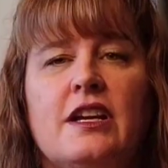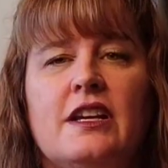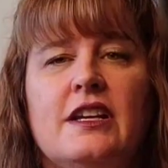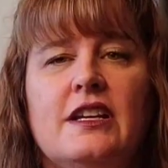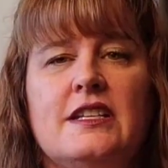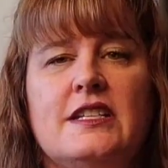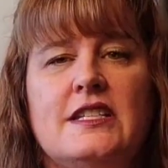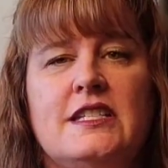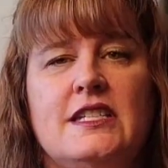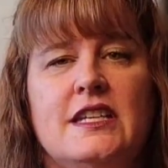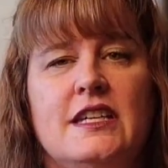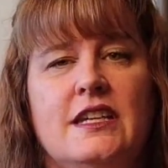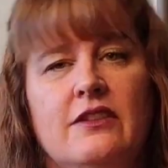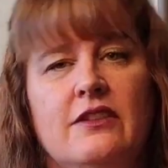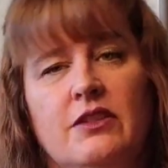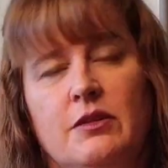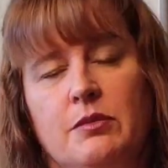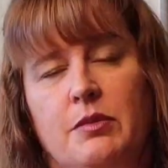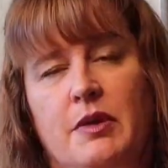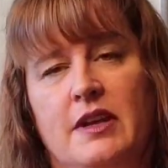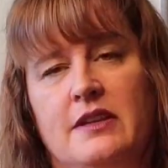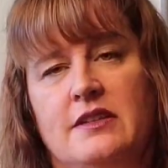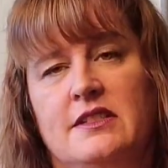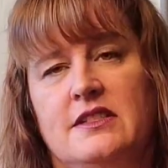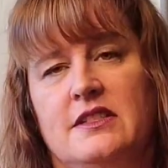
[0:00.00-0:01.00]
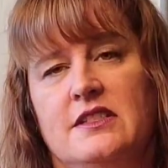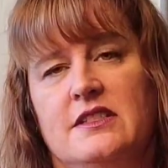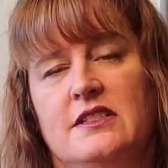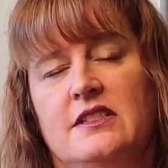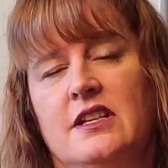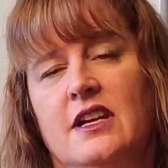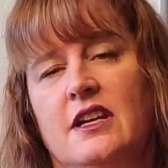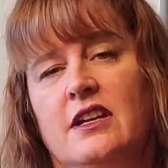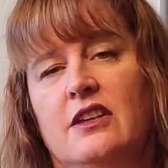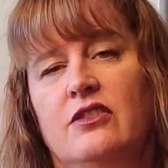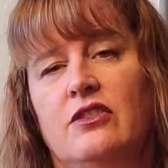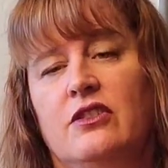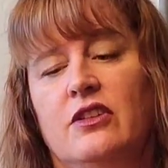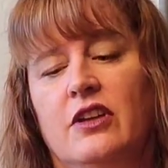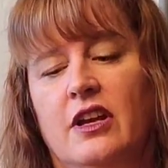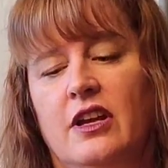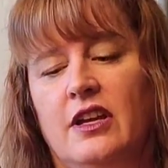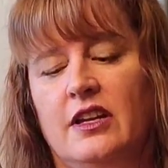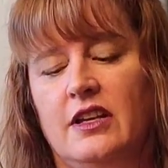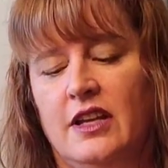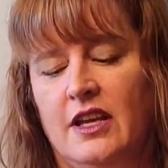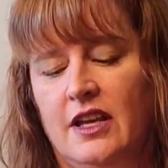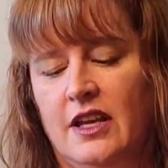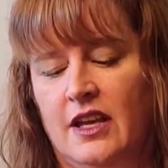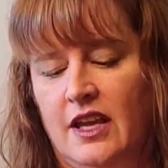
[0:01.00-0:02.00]
on it, see if the pasta's done or
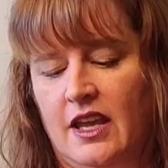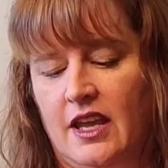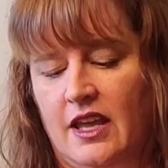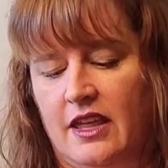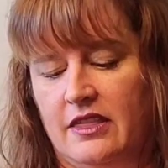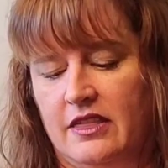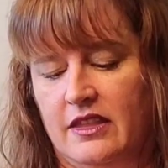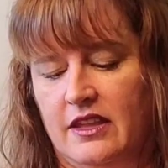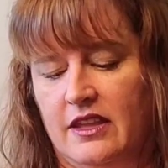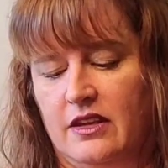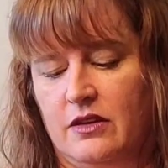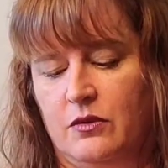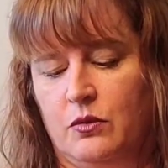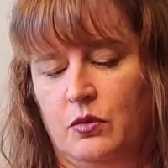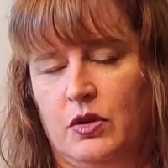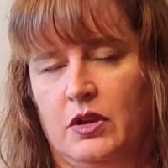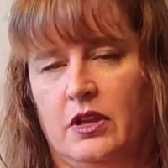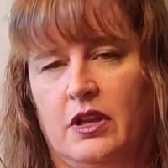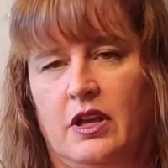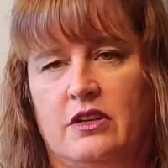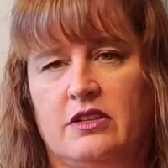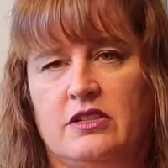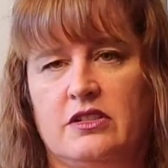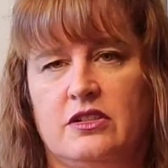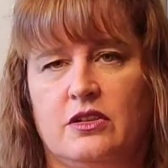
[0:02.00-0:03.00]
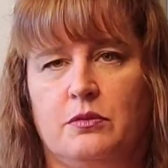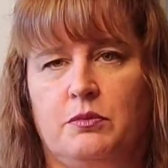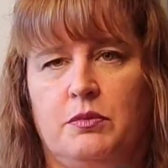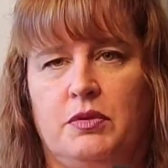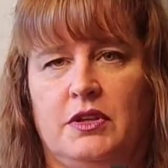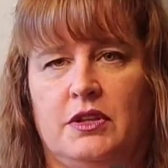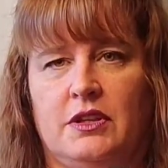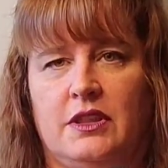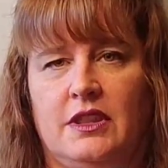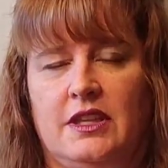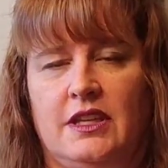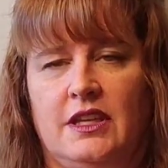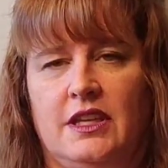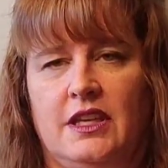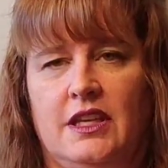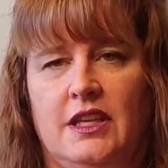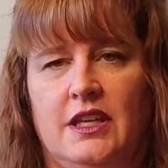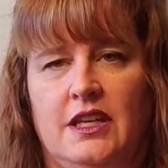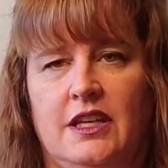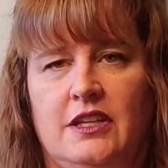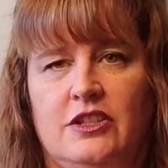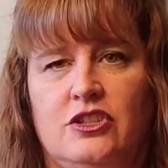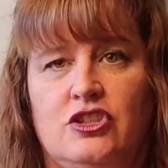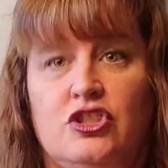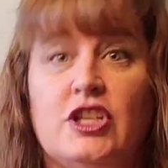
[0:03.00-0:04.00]
not. And then we'll also put
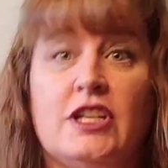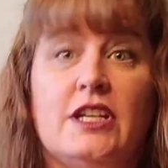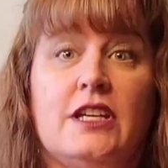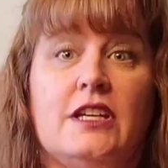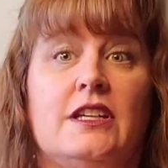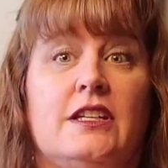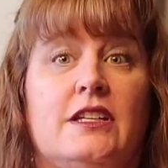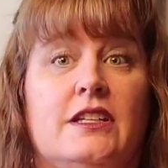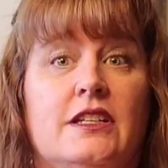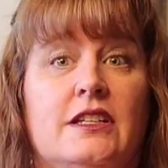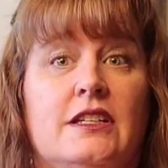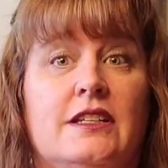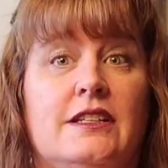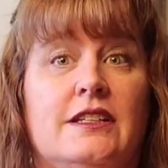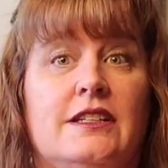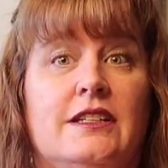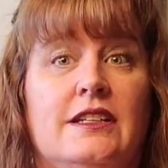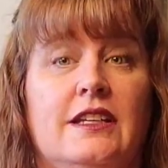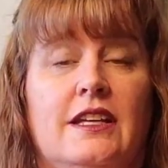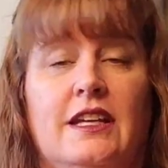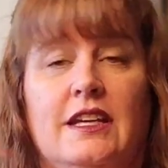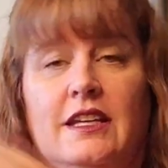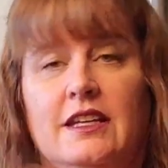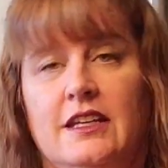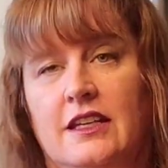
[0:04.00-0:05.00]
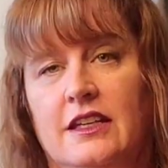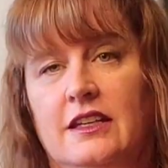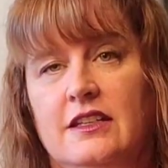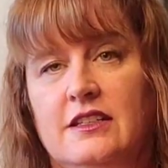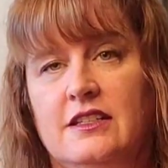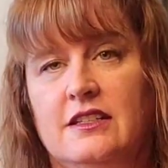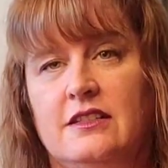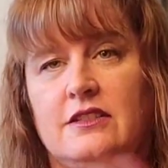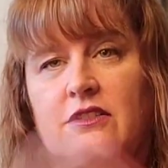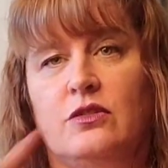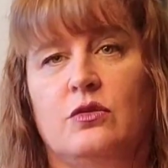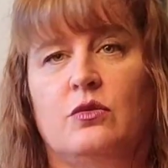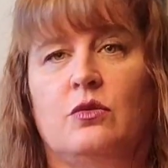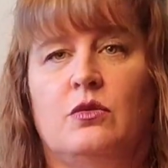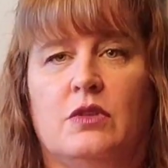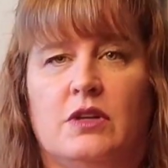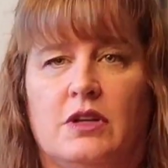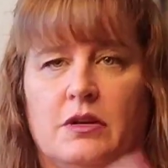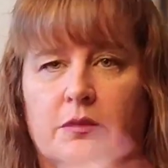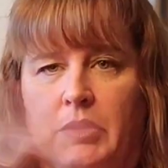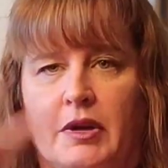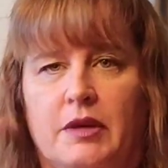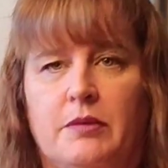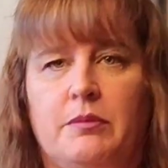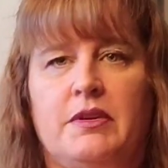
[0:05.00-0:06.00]
the chicken in it to
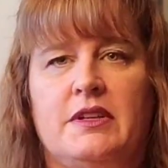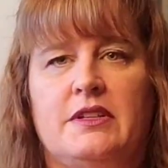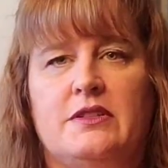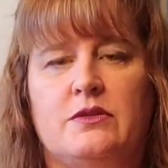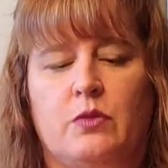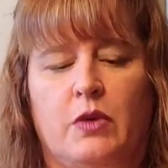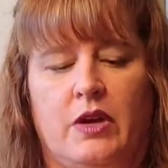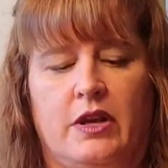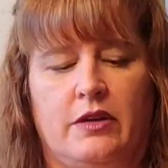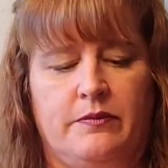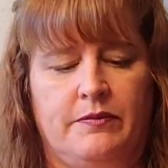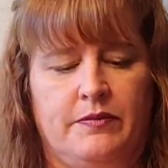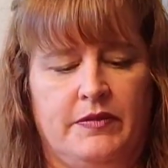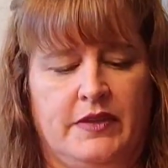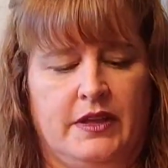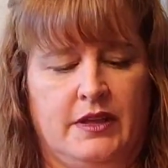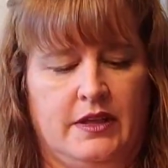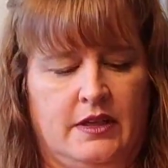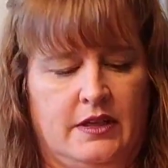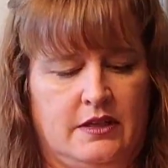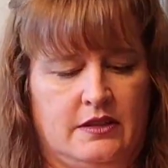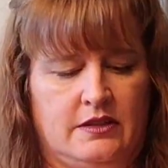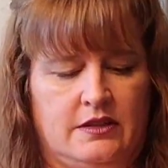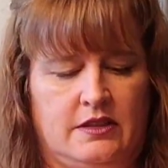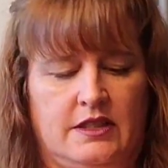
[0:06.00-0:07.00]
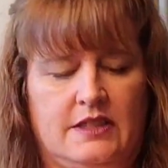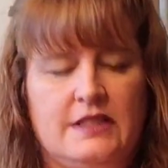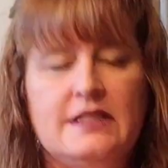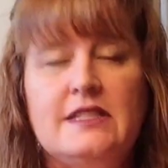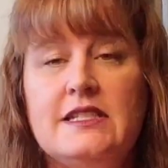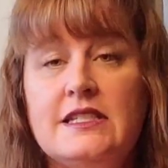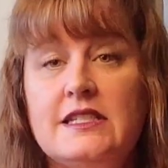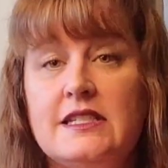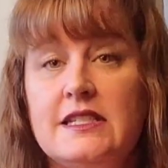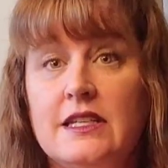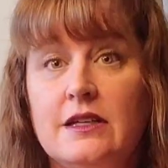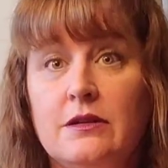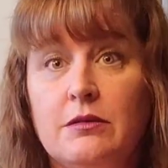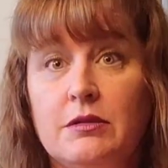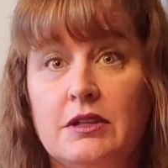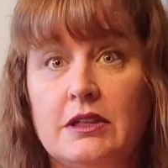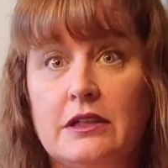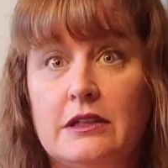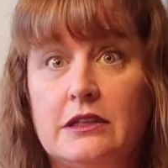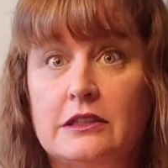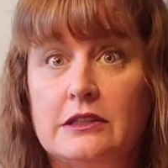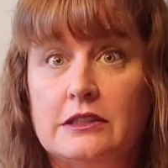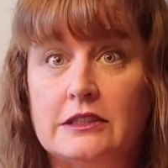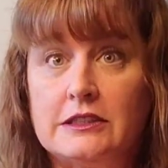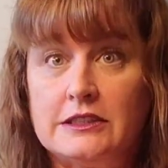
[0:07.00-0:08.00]
warm up as well. Let's see what it
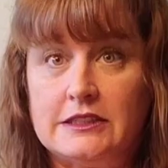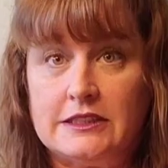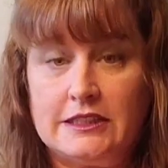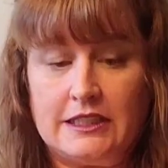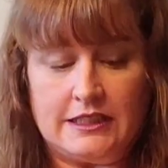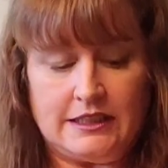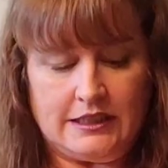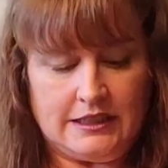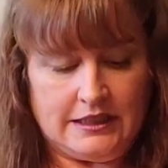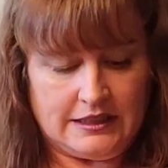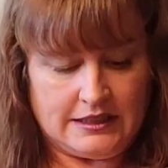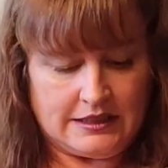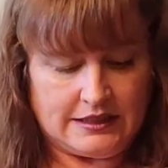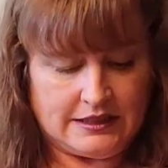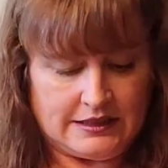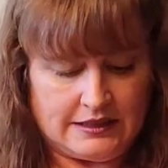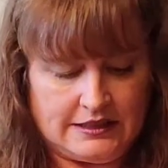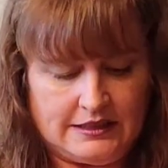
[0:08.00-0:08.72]
looks like.